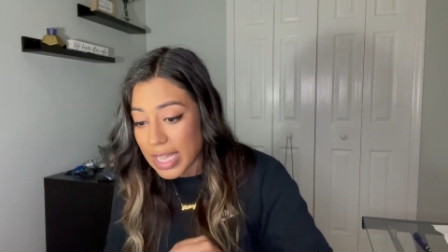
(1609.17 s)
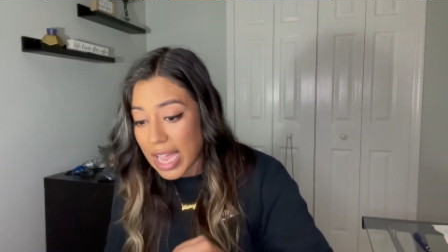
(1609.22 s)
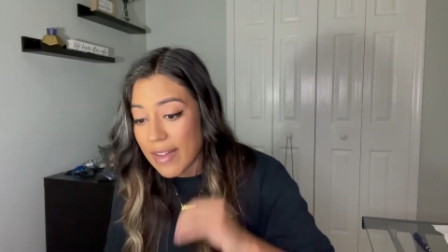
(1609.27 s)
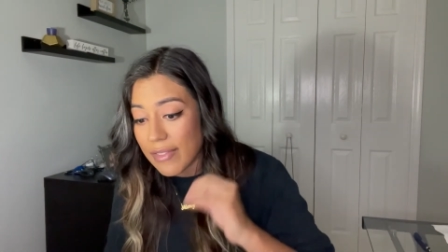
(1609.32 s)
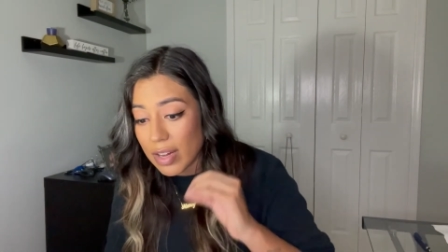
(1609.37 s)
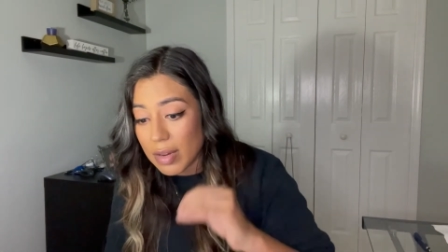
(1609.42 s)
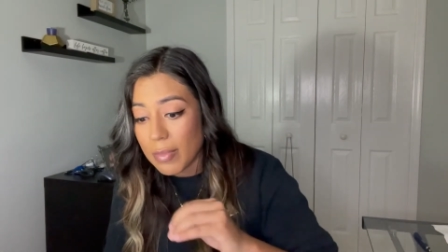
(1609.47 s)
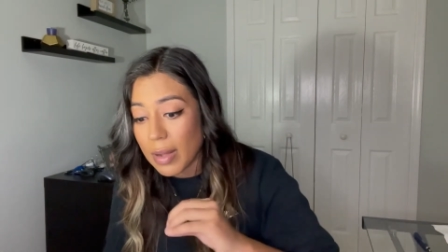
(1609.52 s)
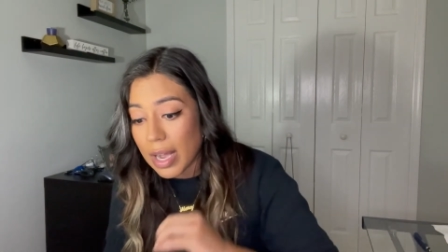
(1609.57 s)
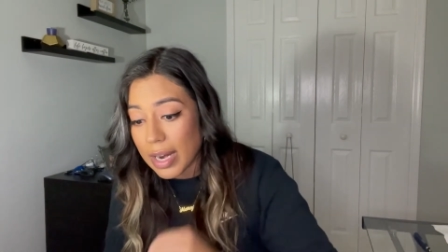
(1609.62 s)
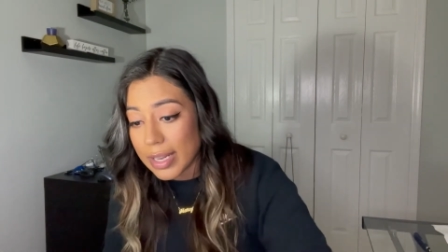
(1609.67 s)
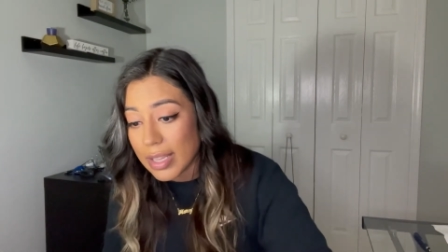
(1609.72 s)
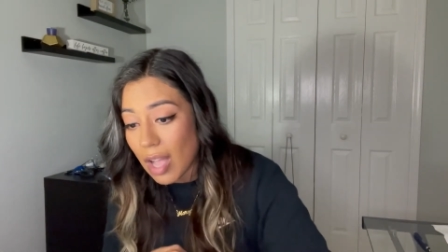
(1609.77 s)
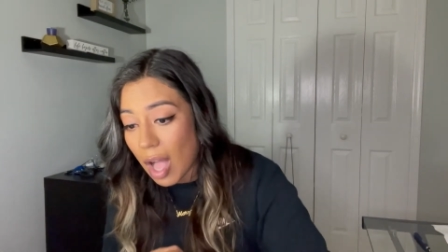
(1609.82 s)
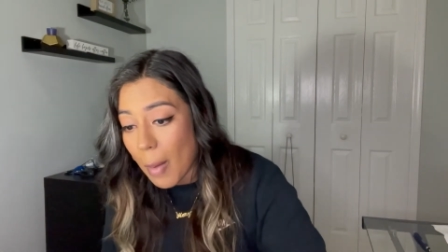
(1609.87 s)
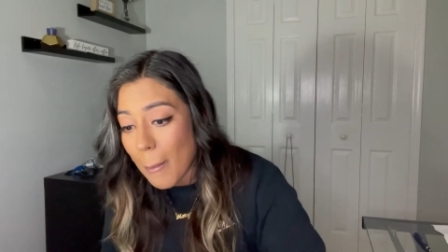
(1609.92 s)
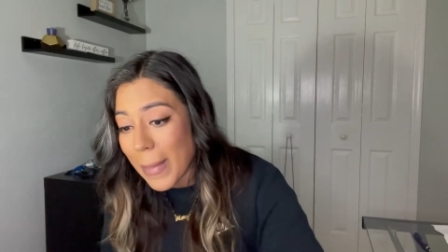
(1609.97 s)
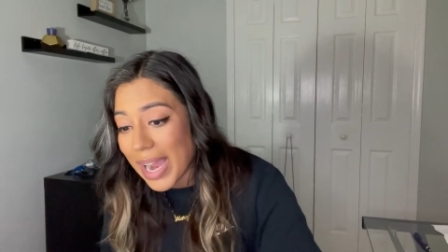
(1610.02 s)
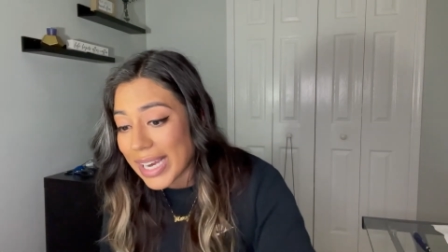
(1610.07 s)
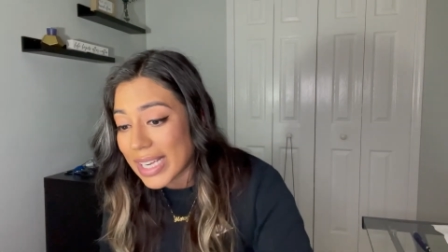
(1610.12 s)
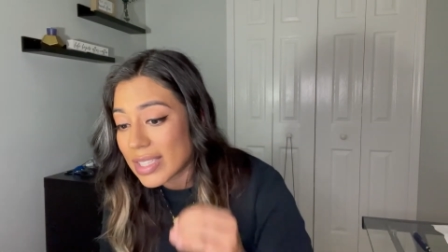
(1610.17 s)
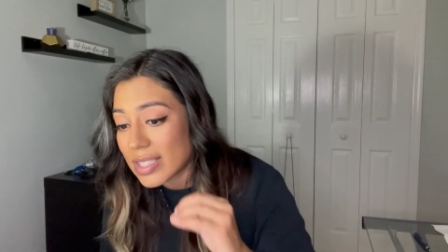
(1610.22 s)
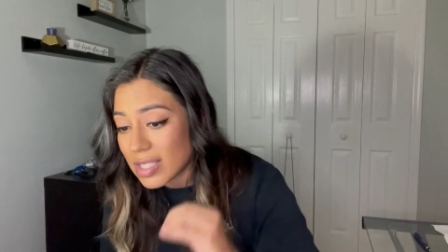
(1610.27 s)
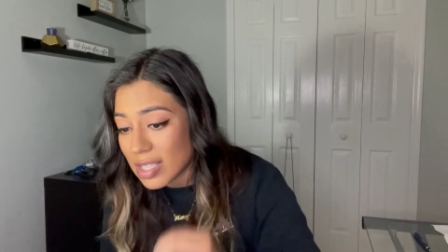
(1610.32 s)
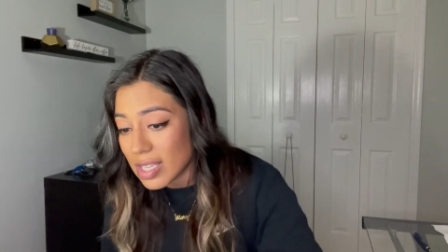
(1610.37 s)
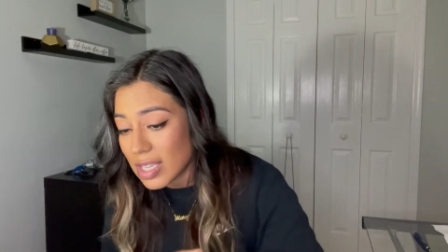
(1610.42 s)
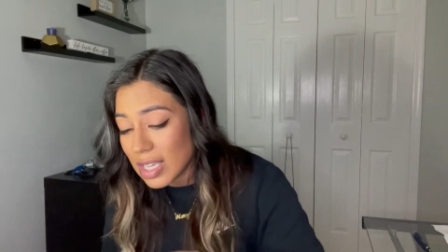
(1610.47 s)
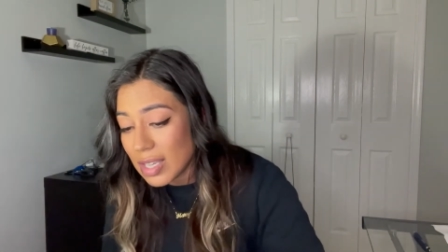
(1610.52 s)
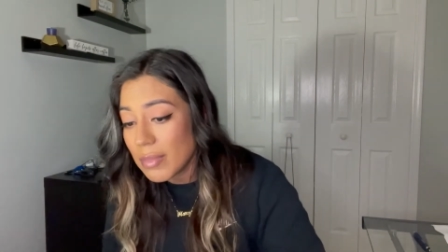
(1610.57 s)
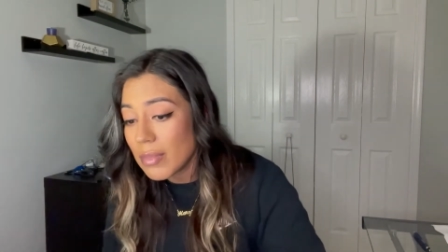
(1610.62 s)
Everybody on my
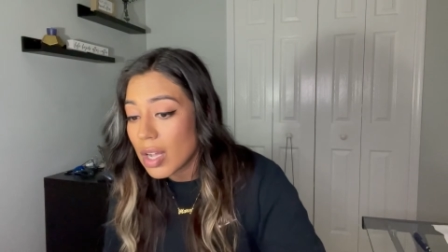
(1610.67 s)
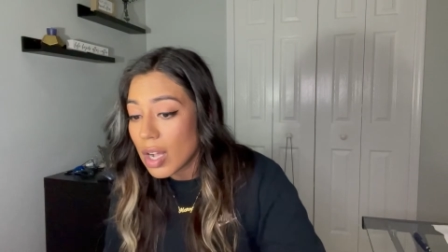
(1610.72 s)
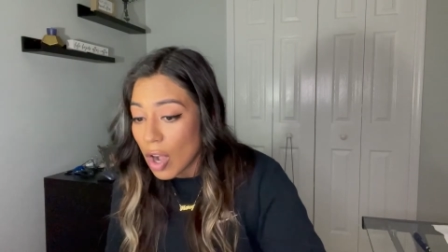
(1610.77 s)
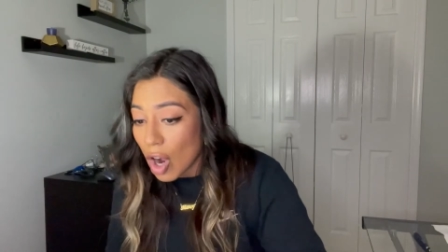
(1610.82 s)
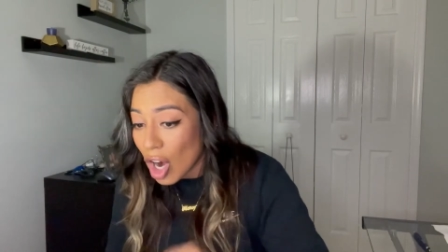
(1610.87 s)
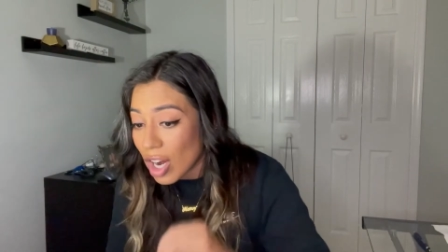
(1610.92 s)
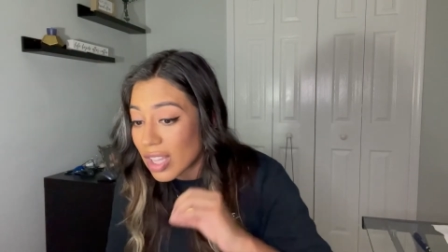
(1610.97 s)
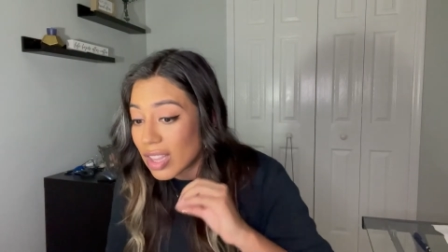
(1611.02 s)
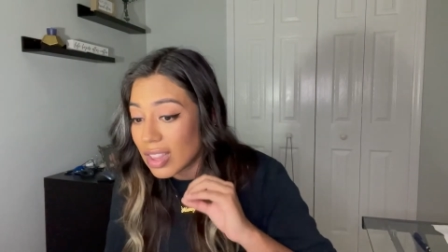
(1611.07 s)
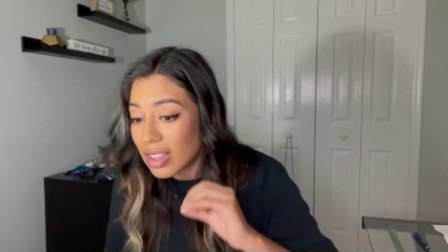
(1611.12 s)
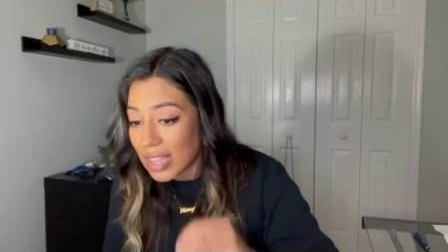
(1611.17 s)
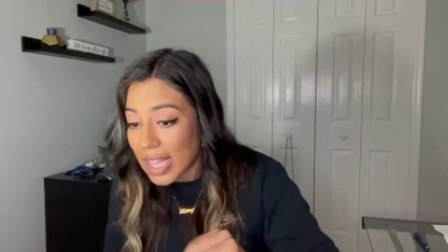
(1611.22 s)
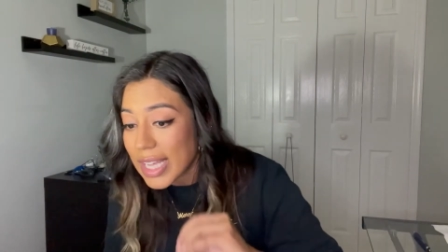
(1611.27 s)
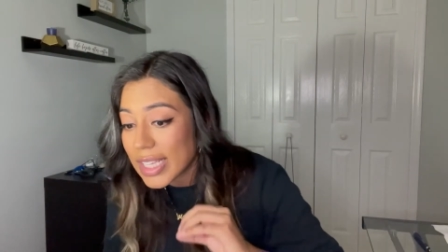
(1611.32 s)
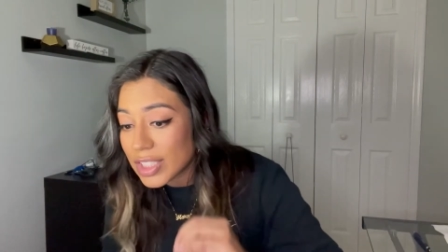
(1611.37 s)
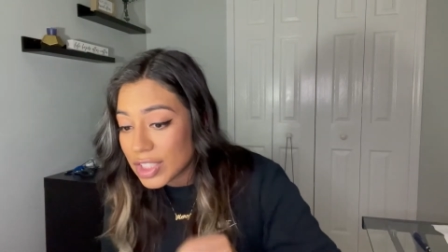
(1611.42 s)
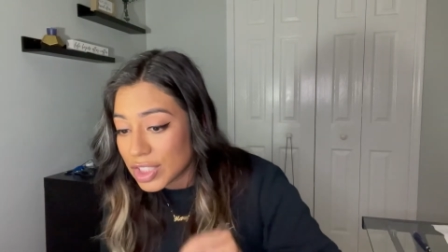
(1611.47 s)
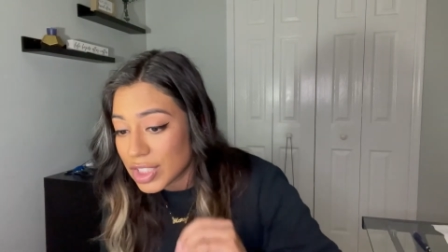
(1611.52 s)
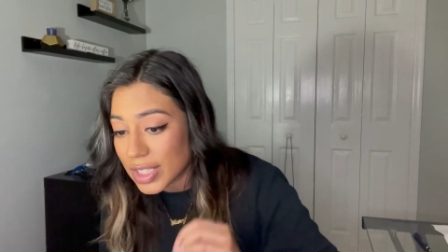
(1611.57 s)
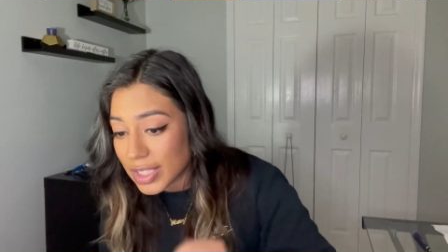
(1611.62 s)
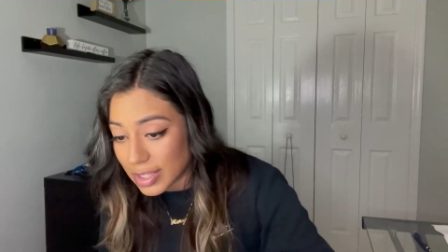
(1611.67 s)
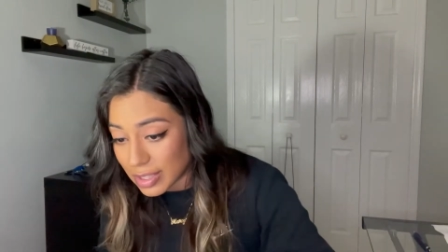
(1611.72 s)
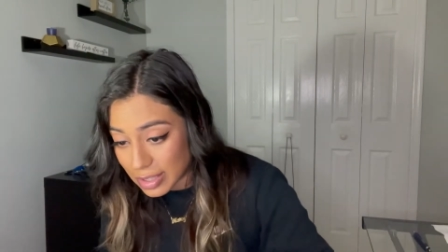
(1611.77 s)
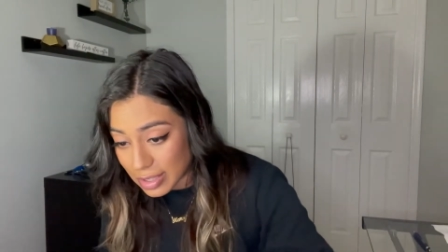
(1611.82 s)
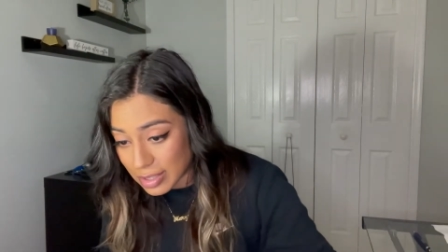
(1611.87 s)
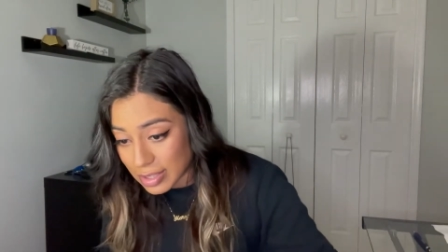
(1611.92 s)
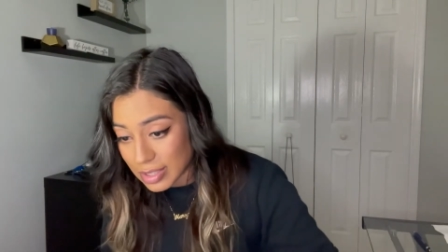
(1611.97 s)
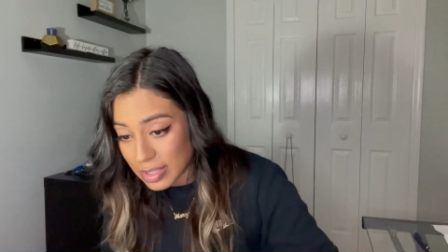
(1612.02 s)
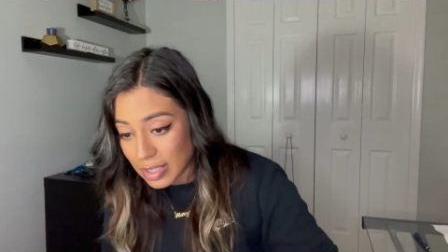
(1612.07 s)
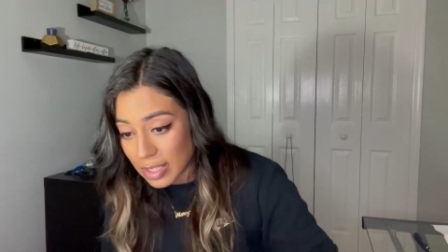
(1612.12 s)
team are
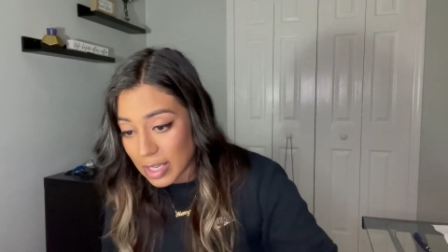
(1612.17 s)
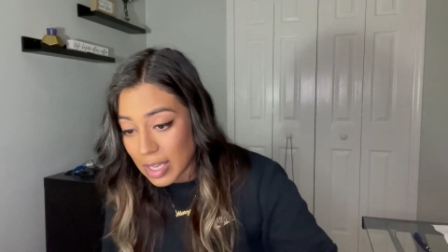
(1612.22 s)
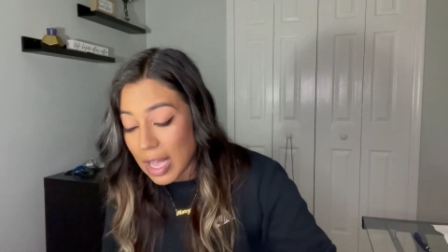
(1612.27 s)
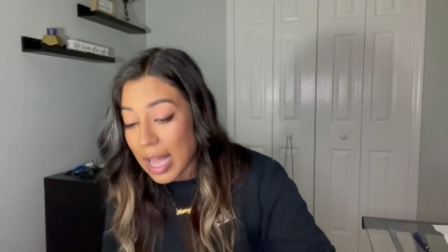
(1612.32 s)
legends.